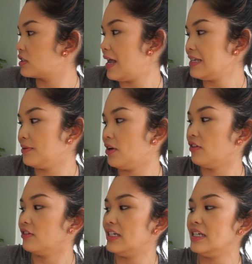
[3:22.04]
Last but
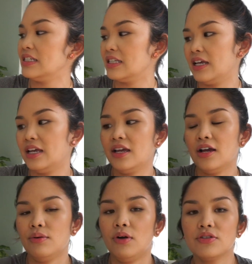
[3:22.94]
not least,
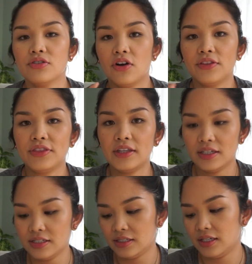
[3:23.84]
we also got
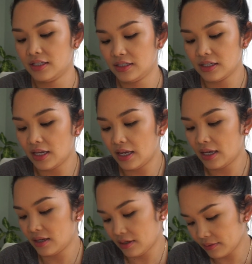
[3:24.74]
this. It's
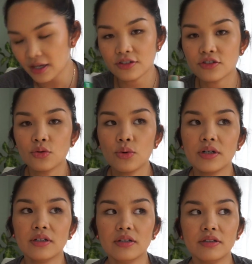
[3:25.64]
a
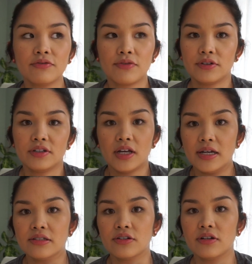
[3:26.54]
soil
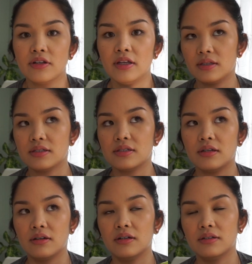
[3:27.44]
fertilizer. It's
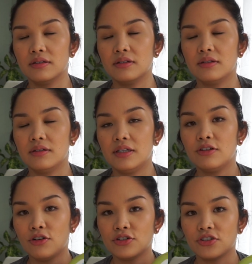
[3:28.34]

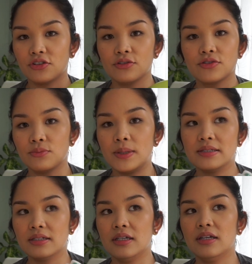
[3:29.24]
ecological. So
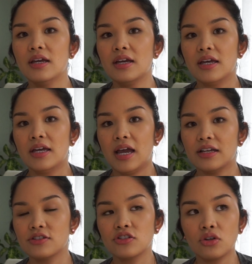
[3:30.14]
basically it
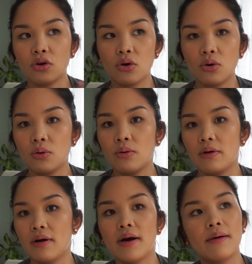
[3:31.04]
has
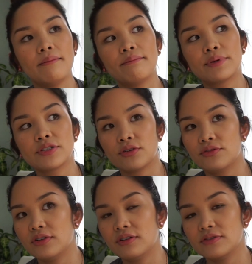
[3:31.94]
no
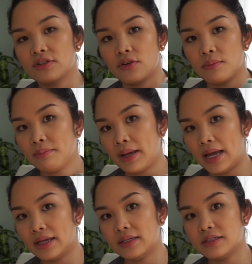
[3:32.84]
preservatives that are bad.